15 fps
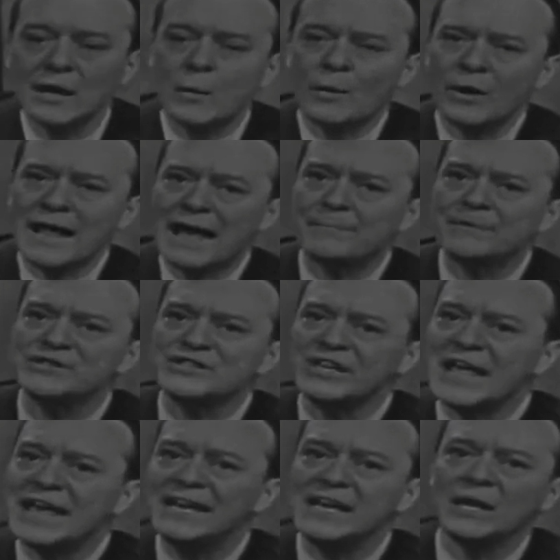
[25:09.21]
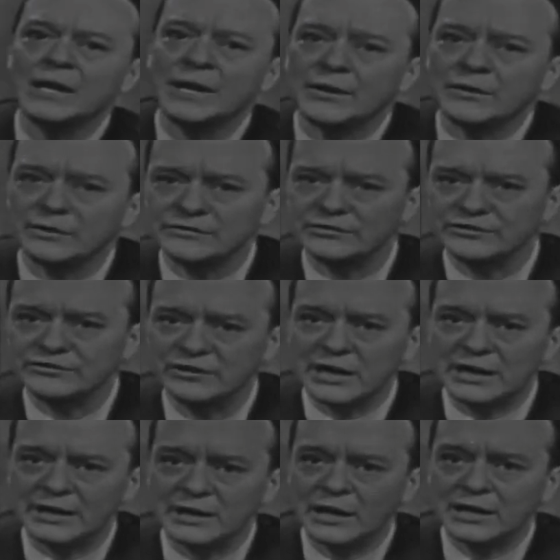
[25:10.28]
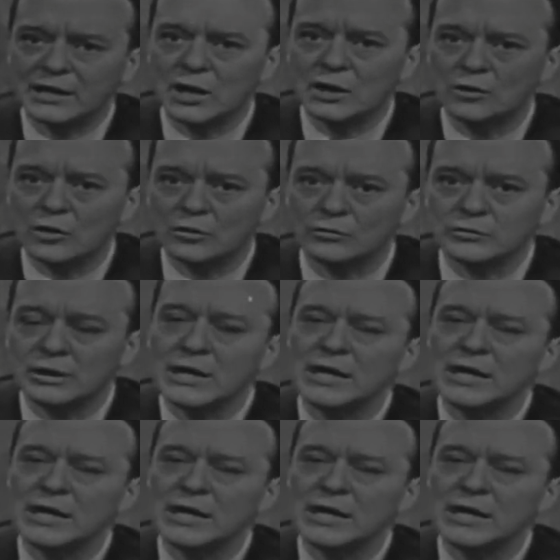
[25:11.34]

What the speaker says: Now, what happens in any literate society like our own